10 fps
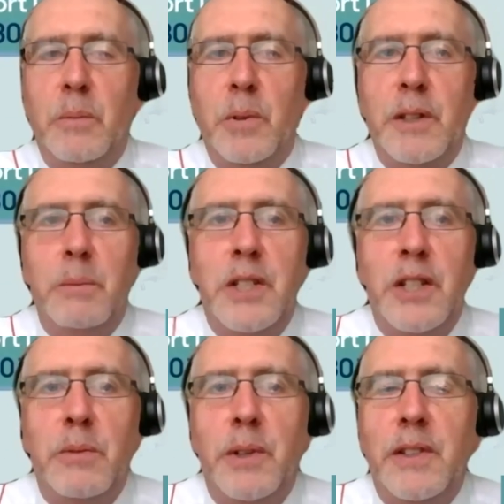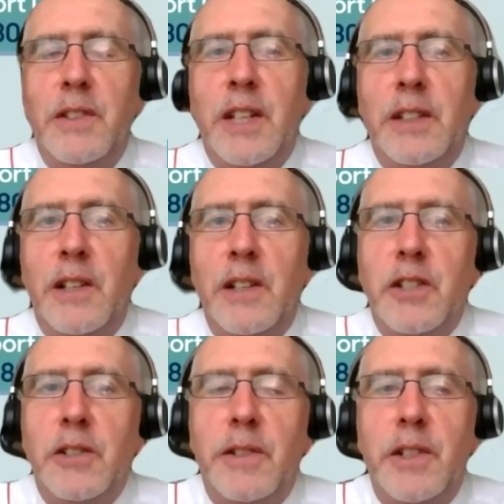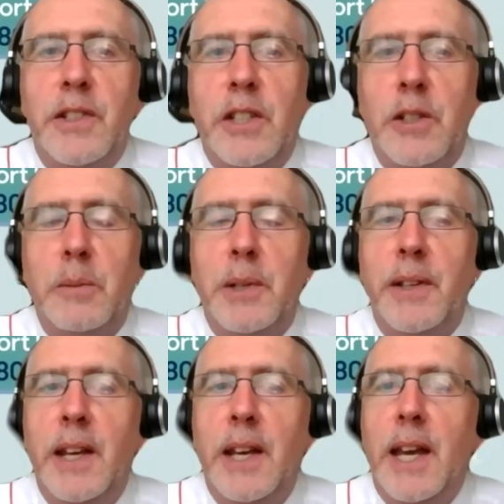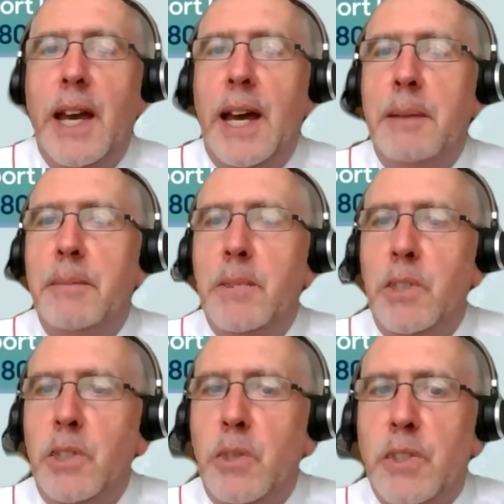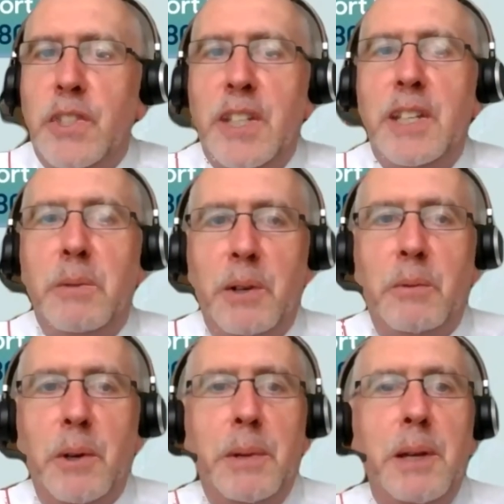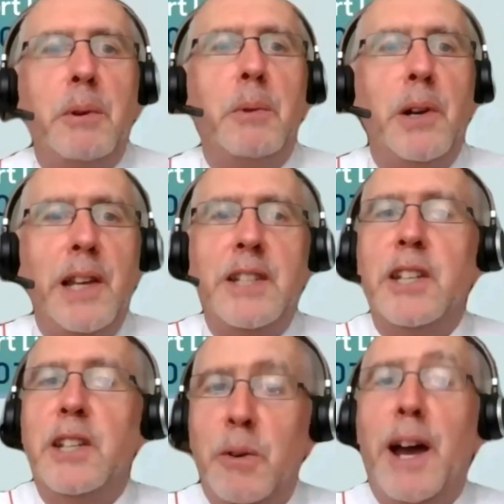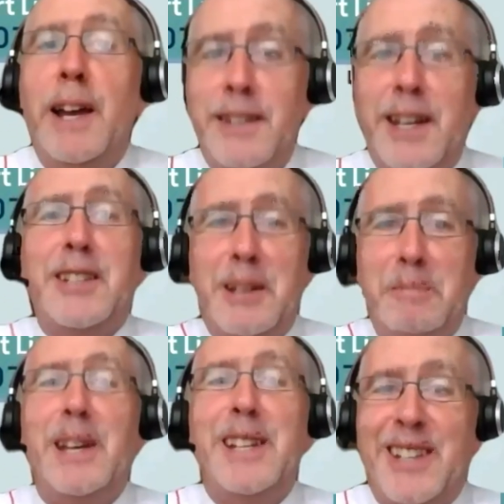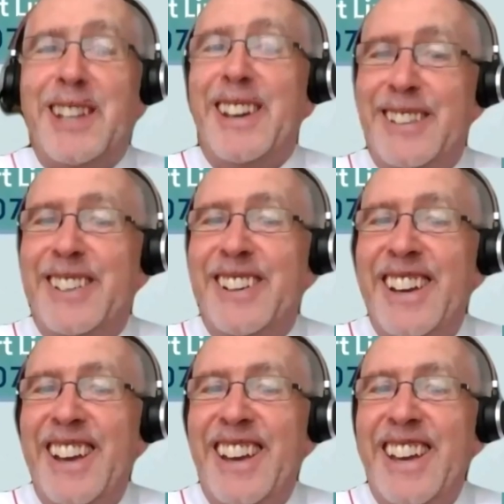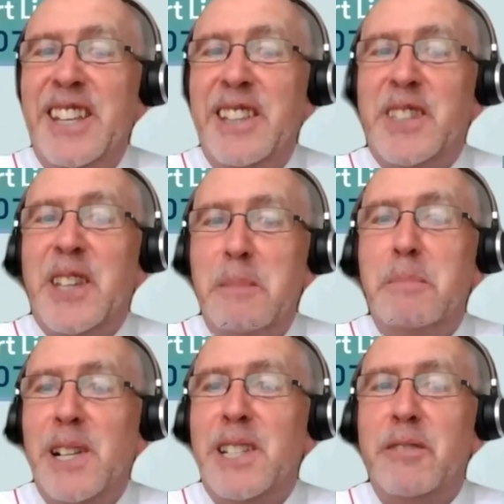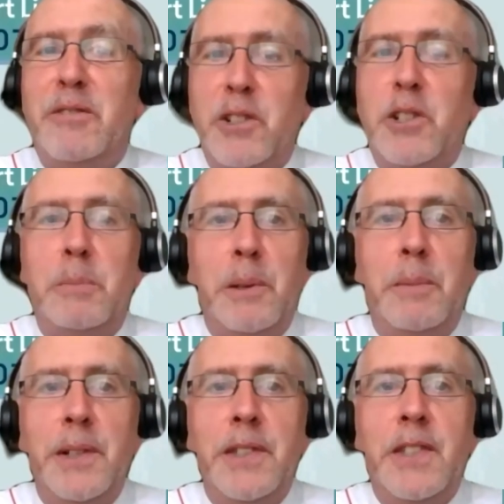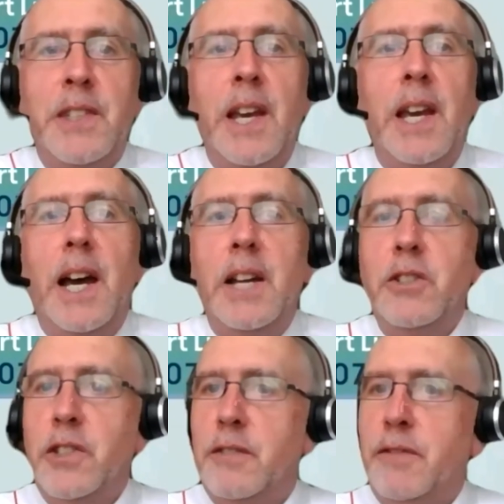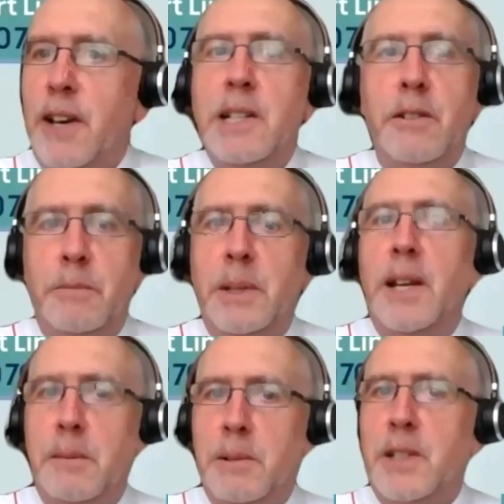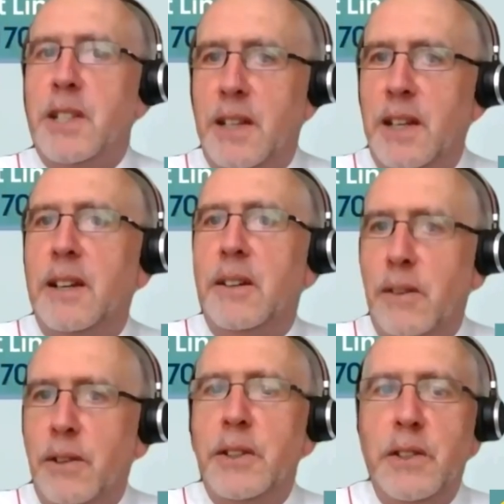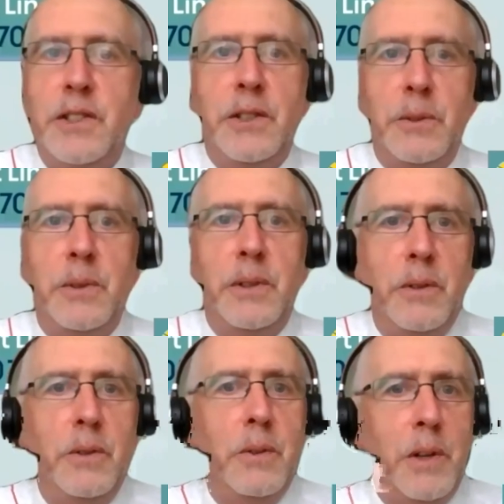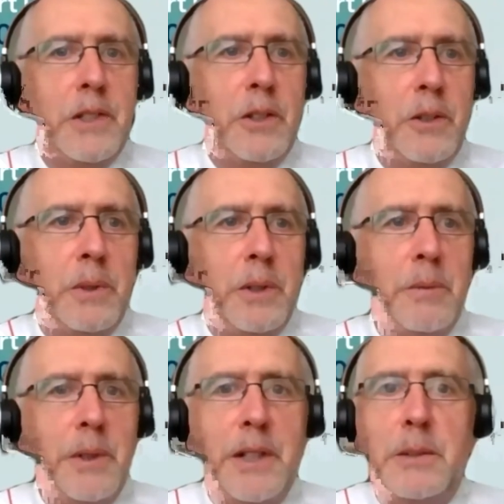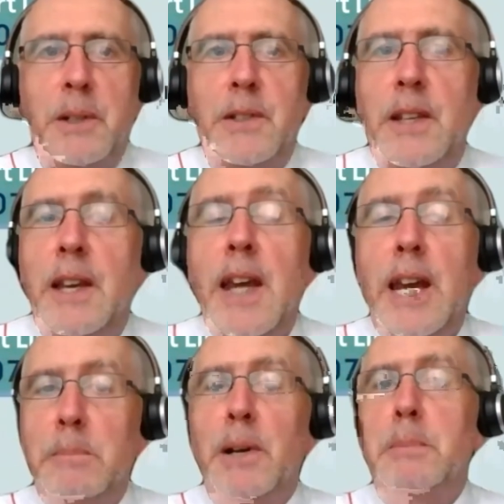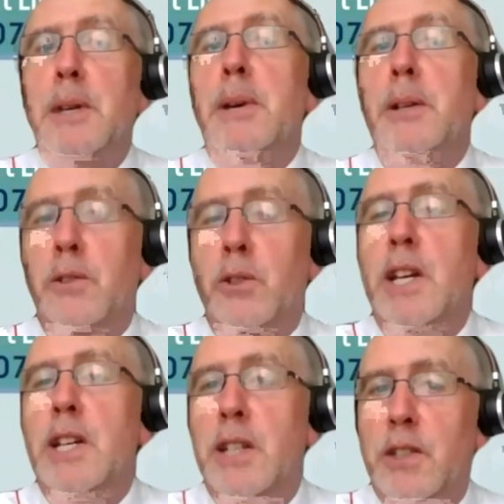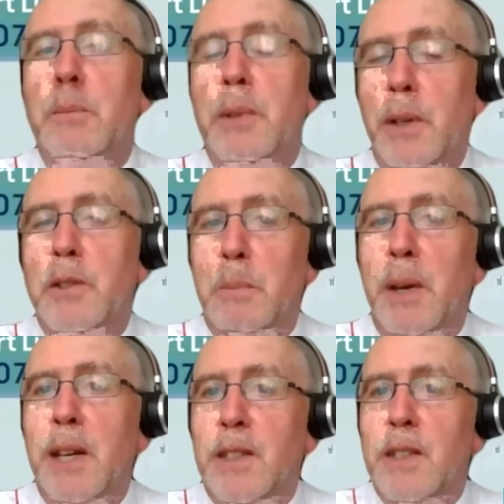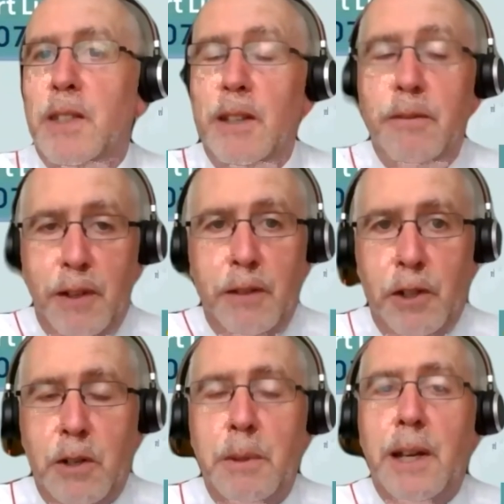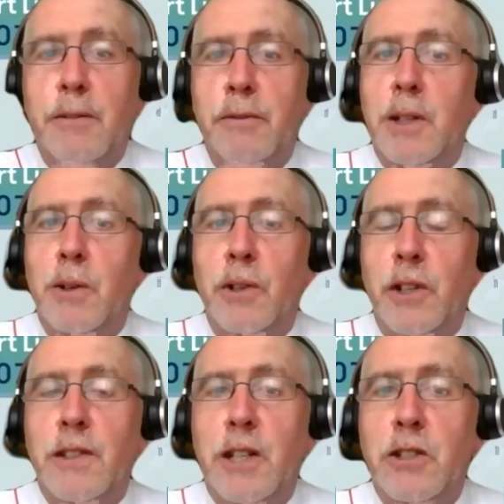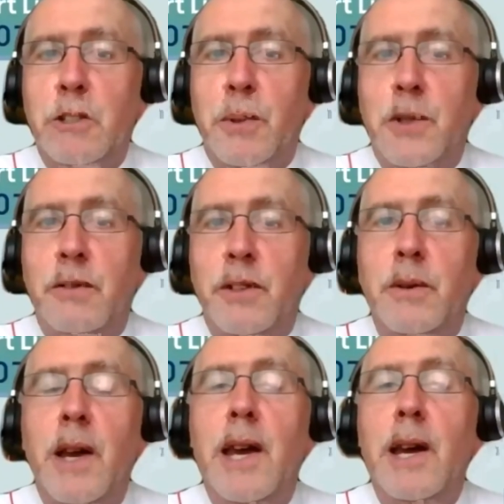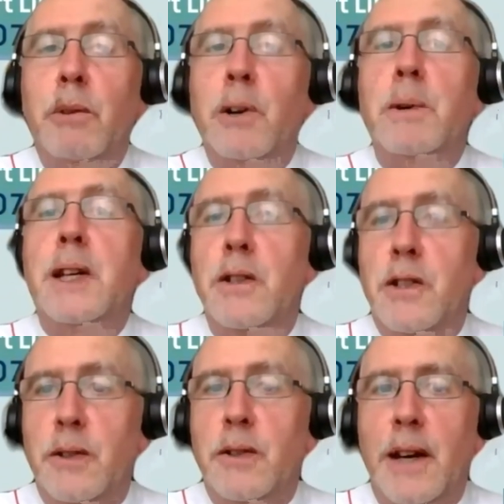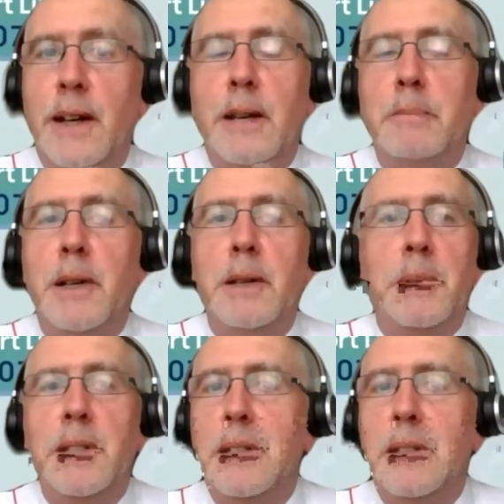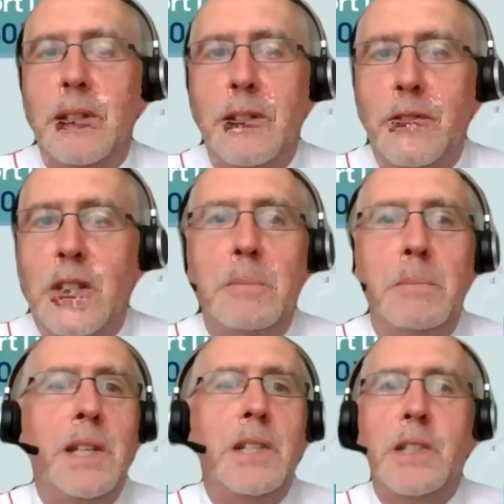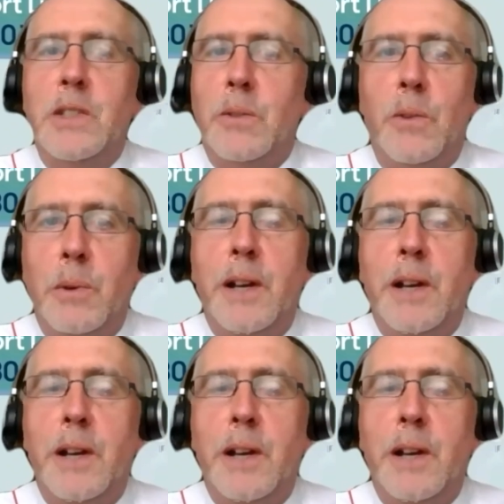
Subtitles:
work that we did with Technology University Dublin, you could see where people were linked in who hadn't actually been together in the same building for a couple of months, and just the value of being able to hear others who also were experiencing. It might be about creating some of those spaces, if you're coming at it from the organizational point of view, where we can do that. That might be kind of team meetings or